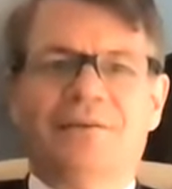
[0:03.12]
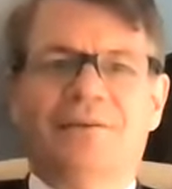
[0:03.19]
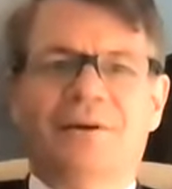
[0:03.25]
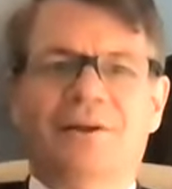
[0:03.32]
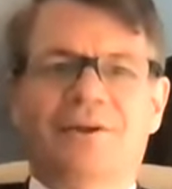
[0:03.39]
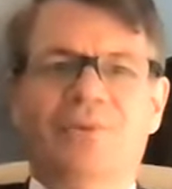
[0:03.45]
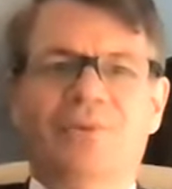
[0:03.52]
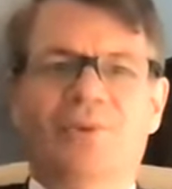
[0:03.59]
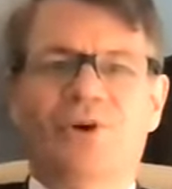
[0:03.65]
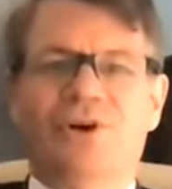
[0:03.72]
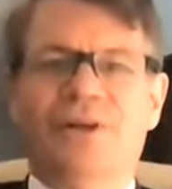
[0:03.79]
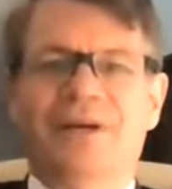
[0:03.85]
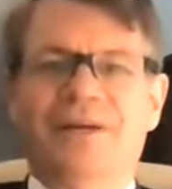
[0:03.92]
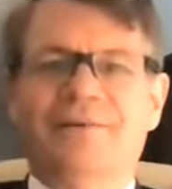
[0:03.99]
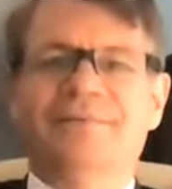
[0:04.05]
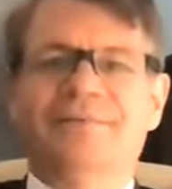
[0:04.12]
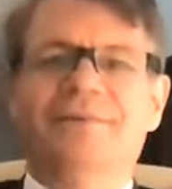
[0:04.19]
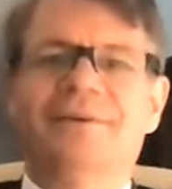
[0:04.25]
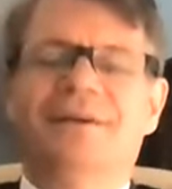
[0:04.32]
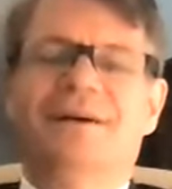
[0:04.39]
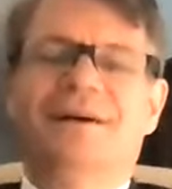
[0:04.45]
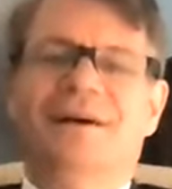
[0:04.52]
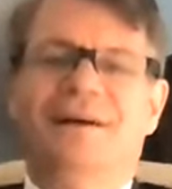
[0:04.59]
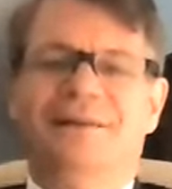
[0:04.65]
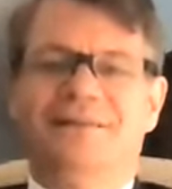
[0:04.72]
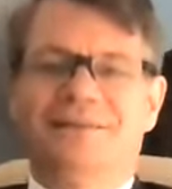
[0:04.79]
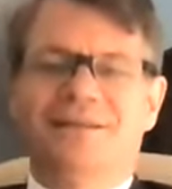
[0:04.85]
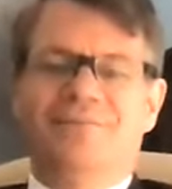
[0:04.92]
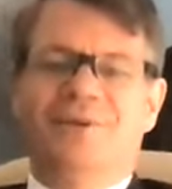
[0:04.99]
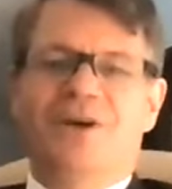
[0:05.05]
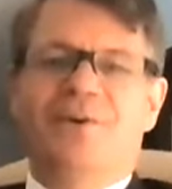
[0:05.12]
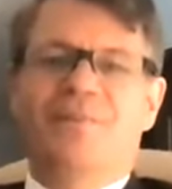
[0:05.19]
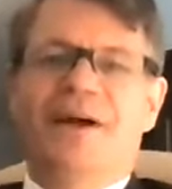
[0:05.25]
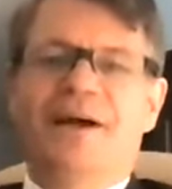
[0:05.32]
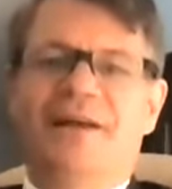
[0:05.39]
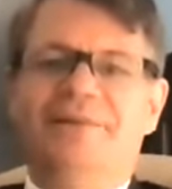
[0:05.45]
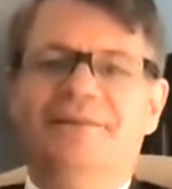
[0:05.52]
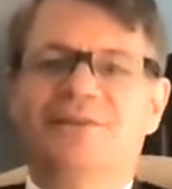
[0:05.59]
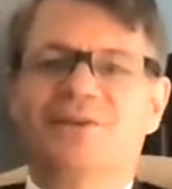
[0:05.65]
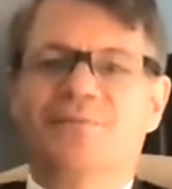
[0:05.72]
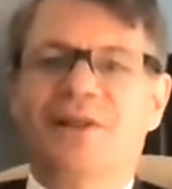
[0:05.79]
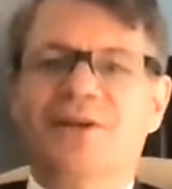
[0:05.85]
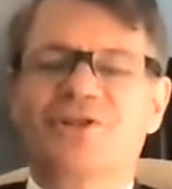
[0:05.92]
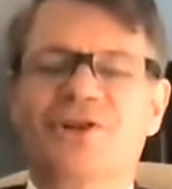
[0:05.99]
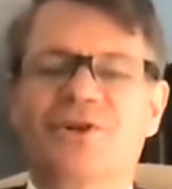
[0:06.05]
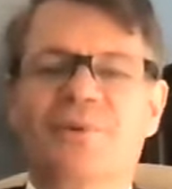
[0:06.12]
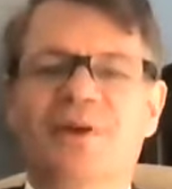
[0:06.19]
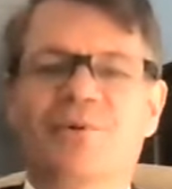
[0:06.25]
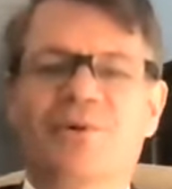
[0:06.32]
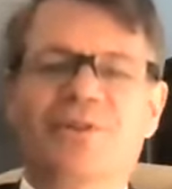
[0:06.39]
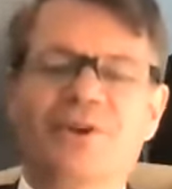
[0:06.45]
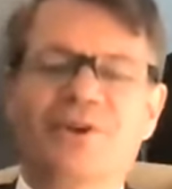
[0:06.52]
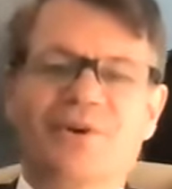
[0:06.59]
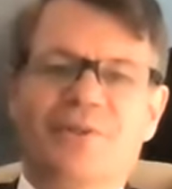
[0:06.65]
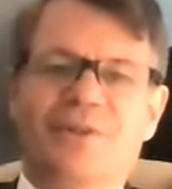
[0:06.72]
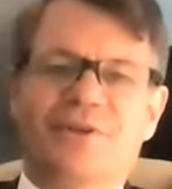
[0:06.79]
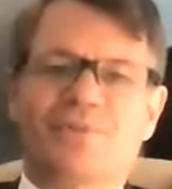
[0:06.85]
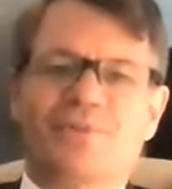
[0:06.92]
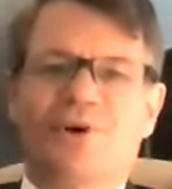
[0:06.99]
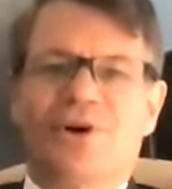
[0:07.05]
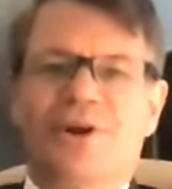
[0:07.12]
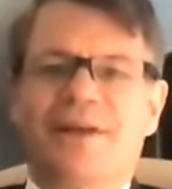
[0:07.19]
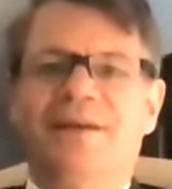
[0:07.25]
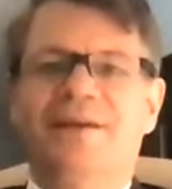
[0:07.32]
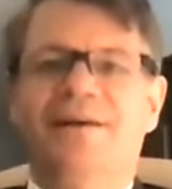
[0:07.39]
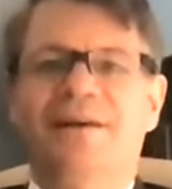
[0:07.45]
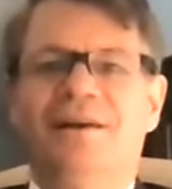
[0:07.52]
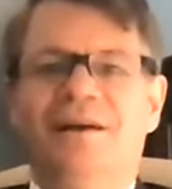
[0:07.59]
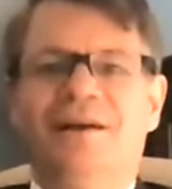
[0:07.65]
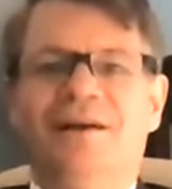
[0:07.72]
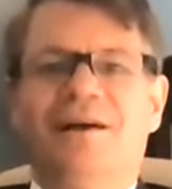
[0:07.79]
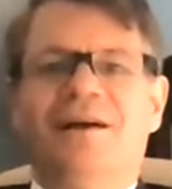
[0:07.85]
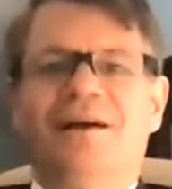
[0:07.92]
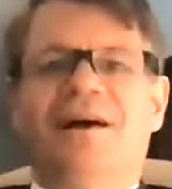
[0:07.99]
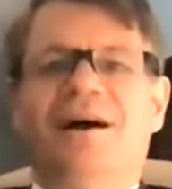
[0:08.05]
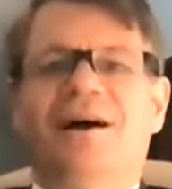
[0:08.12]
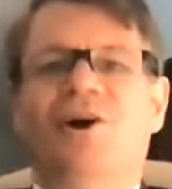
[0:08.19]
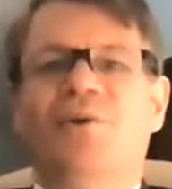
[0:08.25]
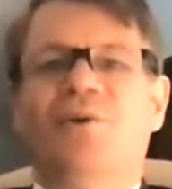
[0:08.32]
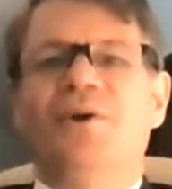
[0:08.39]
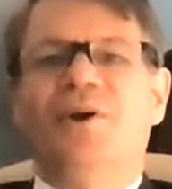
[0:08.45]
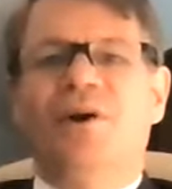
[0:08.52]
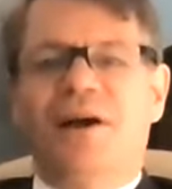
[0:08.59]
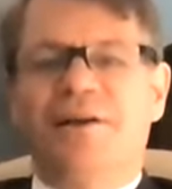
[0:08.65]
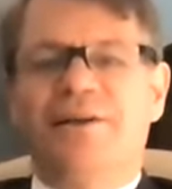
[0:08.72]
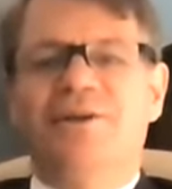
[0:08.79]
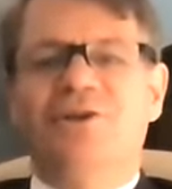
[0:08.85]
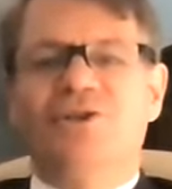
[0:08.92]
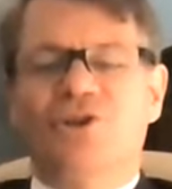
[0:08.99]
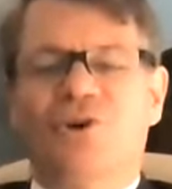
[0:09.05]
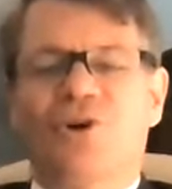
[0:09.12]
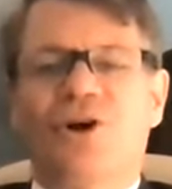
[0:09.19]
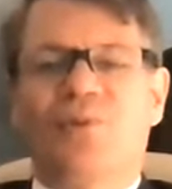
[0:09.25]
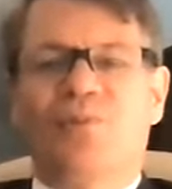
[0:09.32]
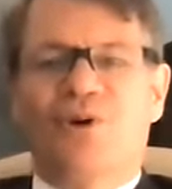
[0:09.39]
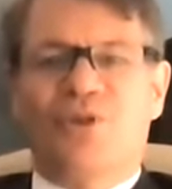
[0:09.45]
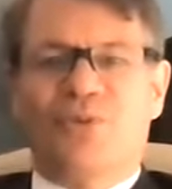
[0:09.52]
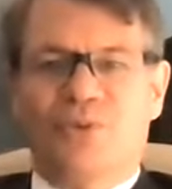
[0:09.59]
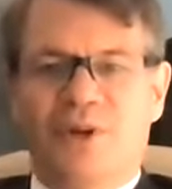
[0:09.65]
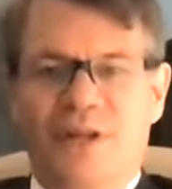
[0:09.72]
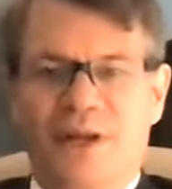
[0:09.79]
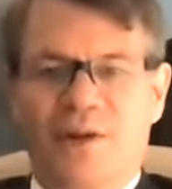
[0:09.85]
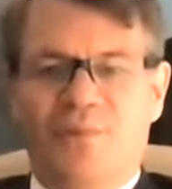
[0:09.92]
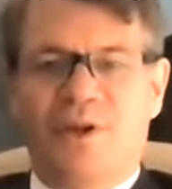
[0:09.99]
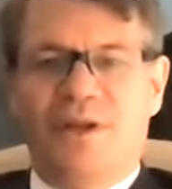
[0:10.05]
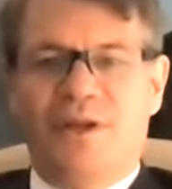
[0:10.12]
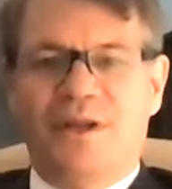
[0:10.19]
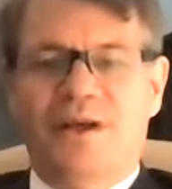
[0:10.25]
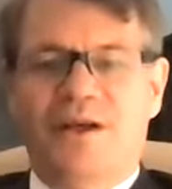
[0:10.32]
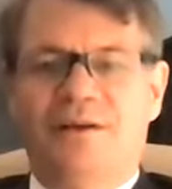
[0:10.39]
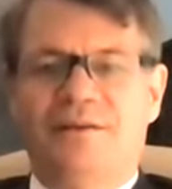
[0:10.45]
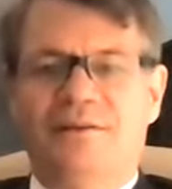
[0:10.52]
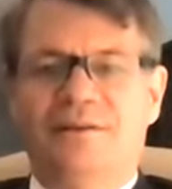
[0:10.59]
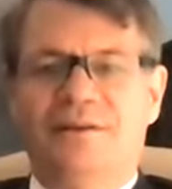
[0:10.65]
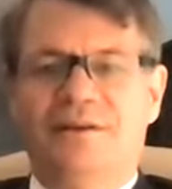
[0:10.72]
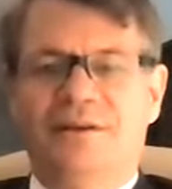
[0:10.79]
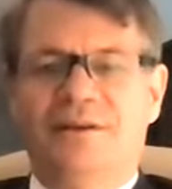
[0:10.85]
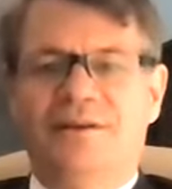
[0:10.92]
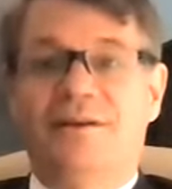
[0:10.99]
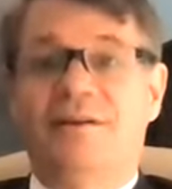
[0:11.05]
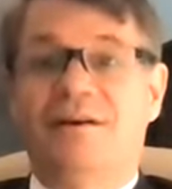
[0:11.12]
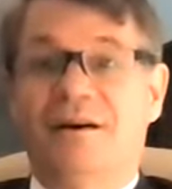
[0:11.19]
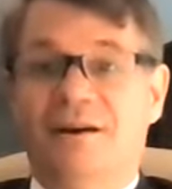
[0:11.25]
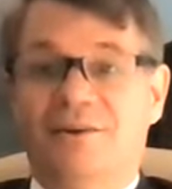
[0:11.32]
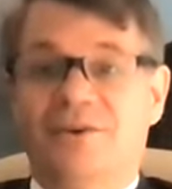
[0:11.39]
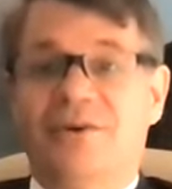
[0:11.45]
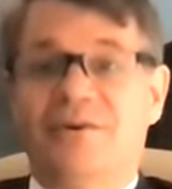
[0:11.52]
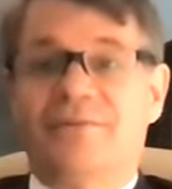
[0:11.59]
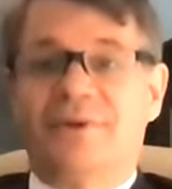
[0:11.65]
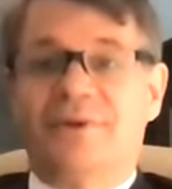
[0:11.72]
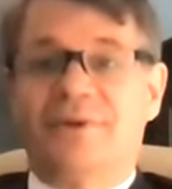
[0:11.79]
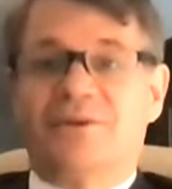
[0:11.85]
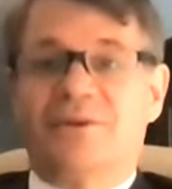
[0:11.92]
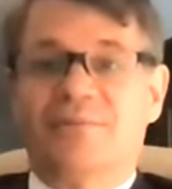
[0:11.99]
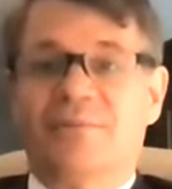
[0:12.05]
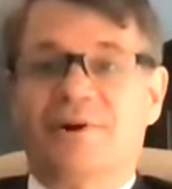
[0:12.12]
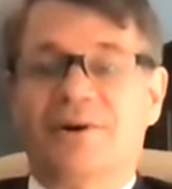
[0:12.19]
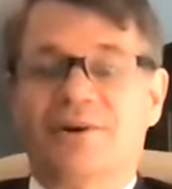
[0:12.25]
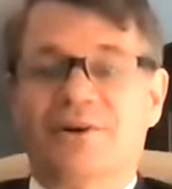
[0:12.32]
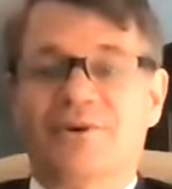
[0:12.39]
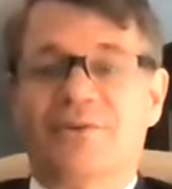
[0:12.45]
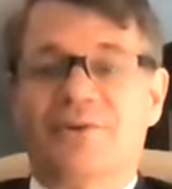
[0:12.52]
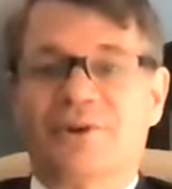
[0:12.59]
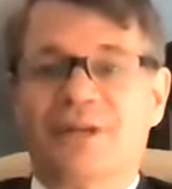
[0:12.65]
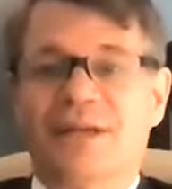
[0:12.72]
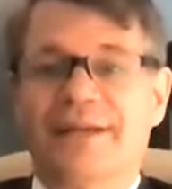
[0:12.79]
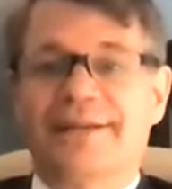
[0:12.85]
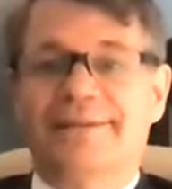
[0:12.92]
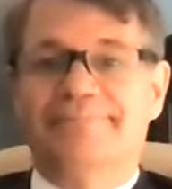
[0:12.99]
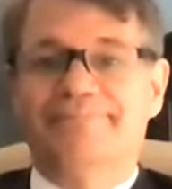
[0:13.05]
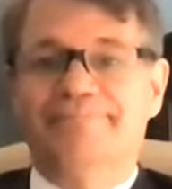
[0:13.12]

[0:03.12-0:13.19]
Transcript: Well, good morning, Team Neil Madden. It's a pleasure to be with you this morning. I hope you had an enjoyable 3-day weekend in honor of Dr. Martin Luther King.